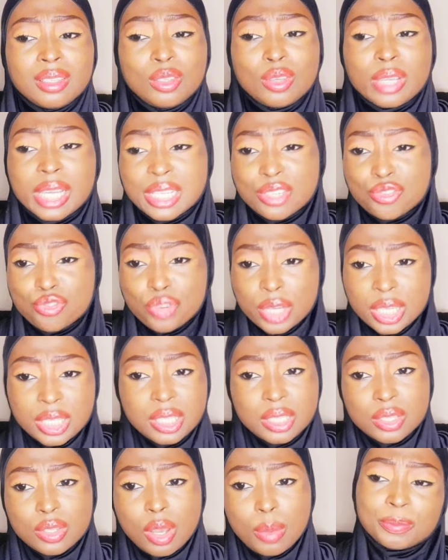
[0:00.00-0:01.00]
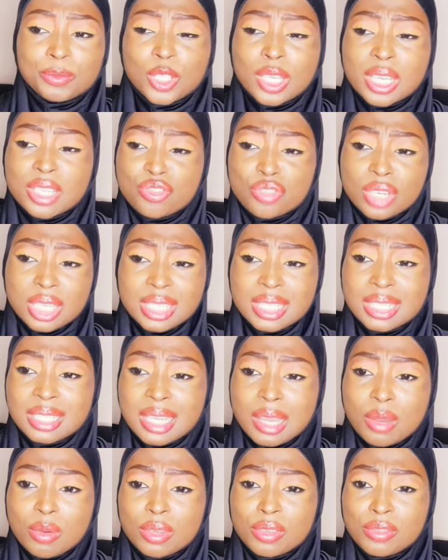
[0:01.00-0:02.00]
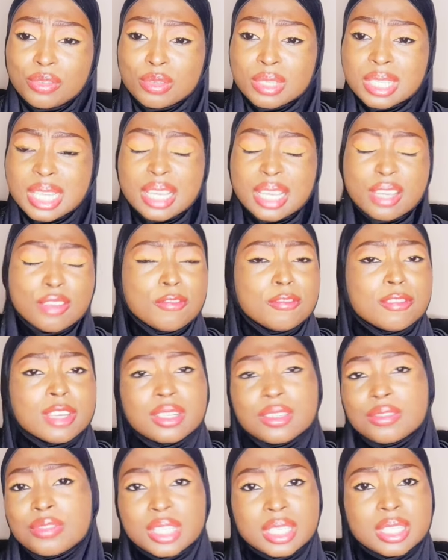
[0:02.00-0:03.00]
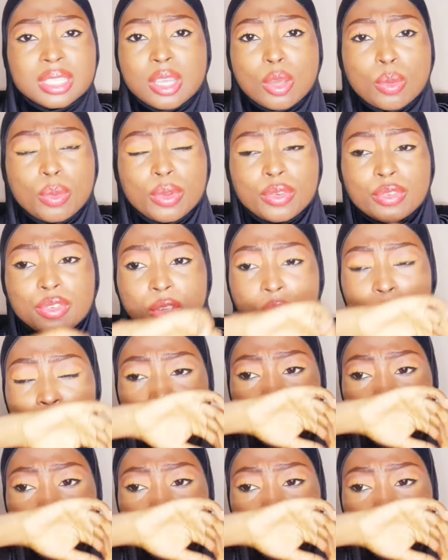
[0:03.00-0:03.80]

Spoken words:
You can dress this up, you can dress it down. It feels like a very versatile perfume.